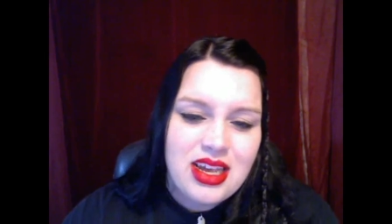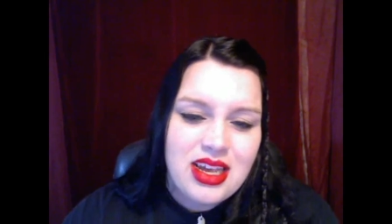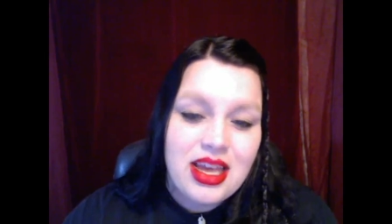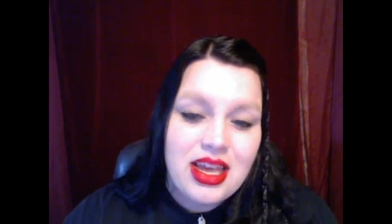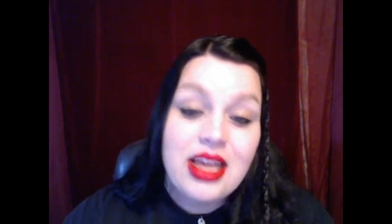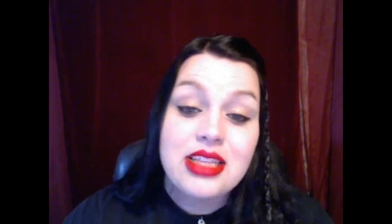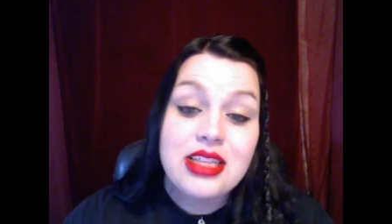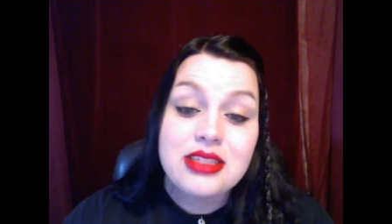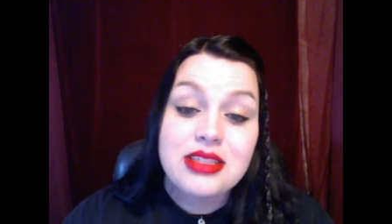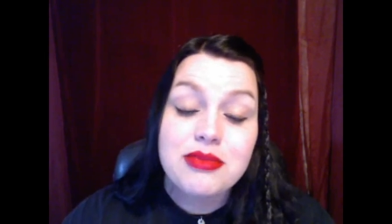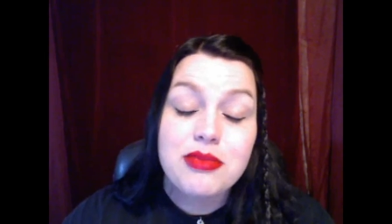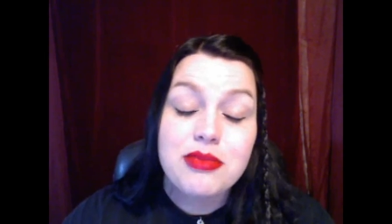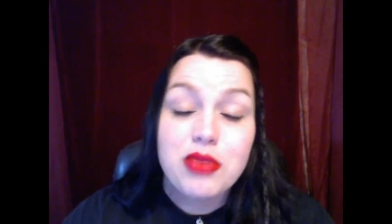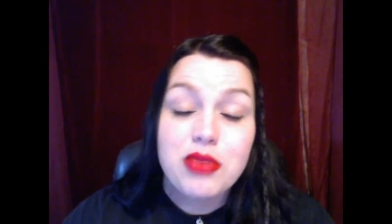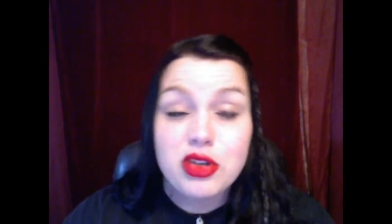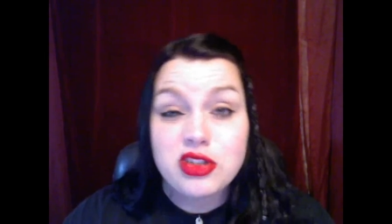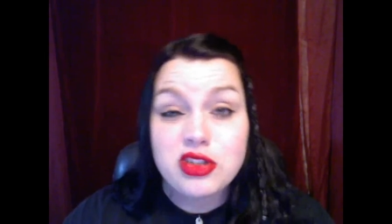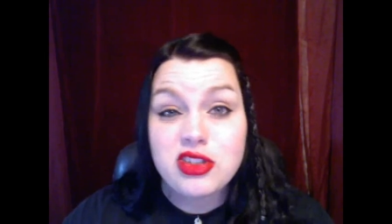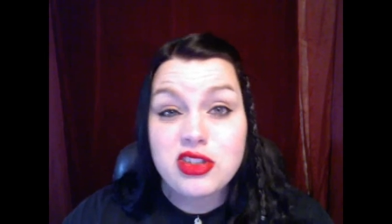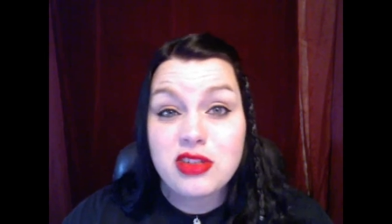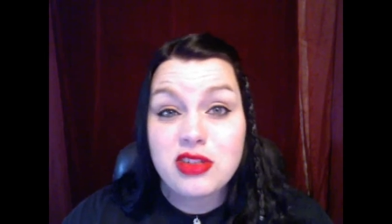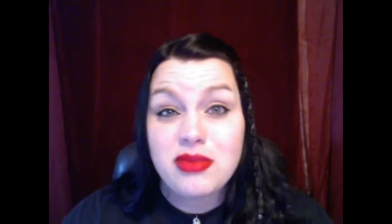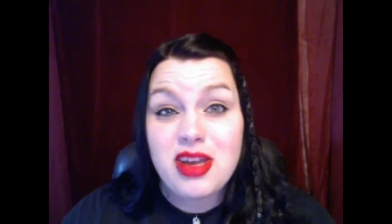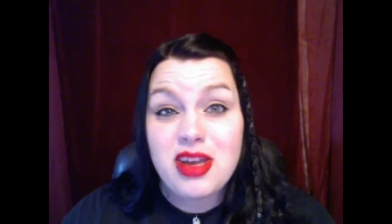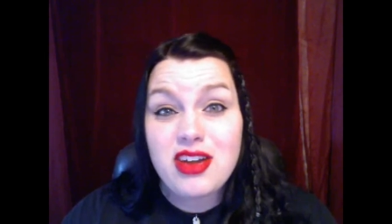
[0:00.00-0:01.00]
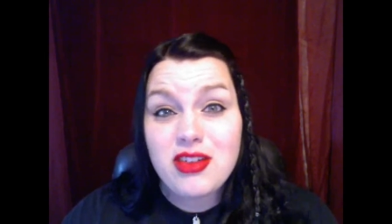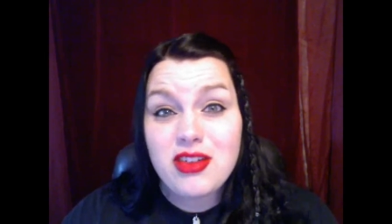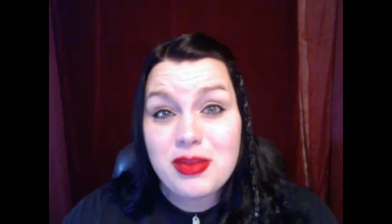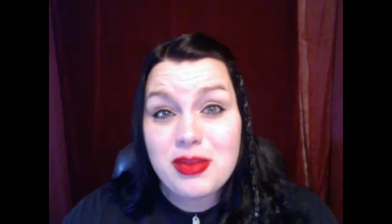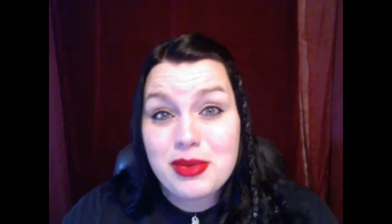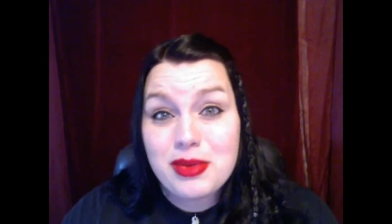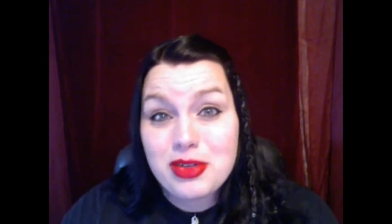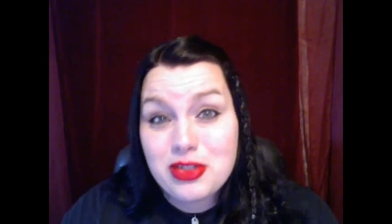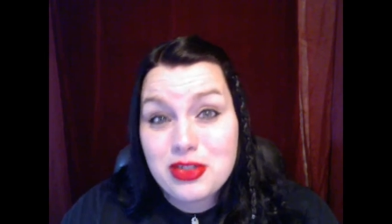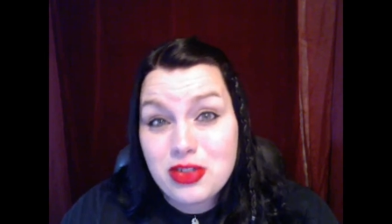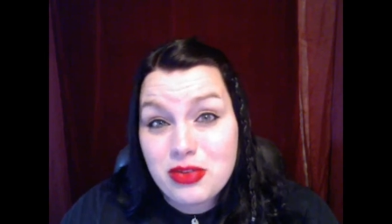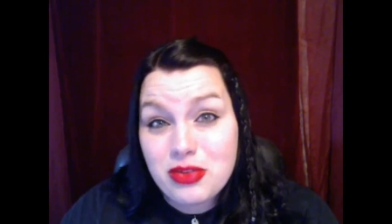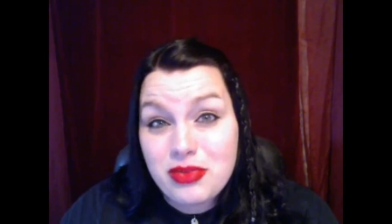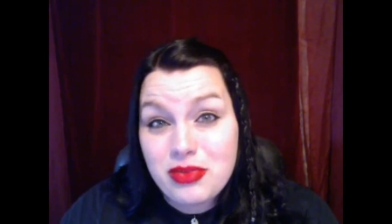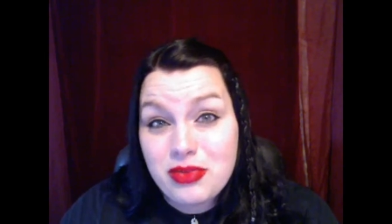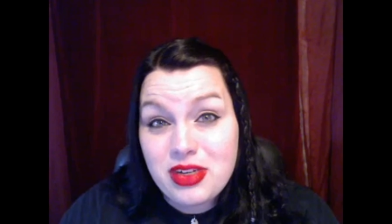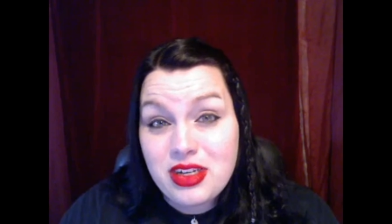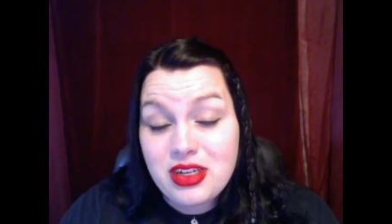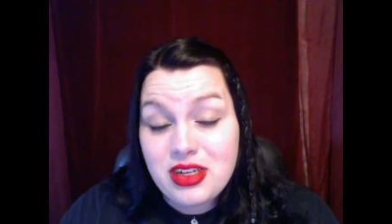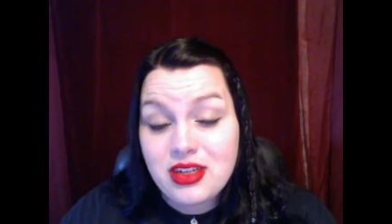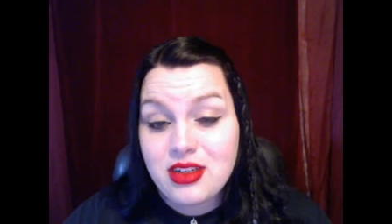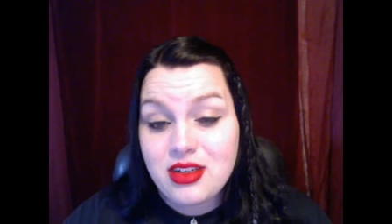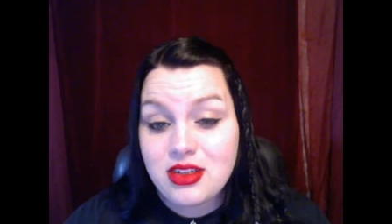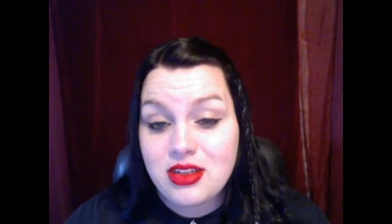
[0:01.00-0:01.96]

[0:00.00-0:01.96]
it's personal, not our personal opinion,